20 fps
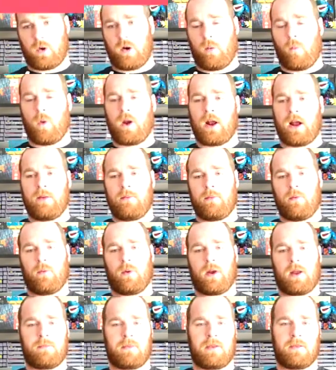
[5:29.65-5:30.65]
And what
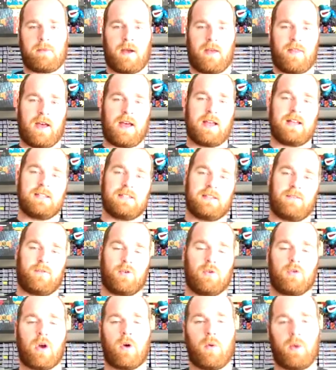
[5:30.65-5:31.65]
I mean by that is, if you
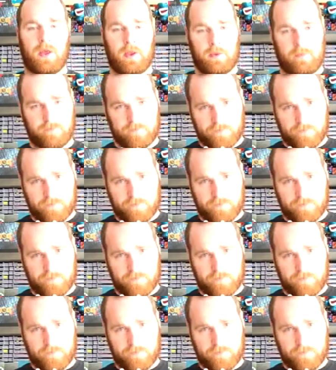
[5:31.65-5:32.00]
go in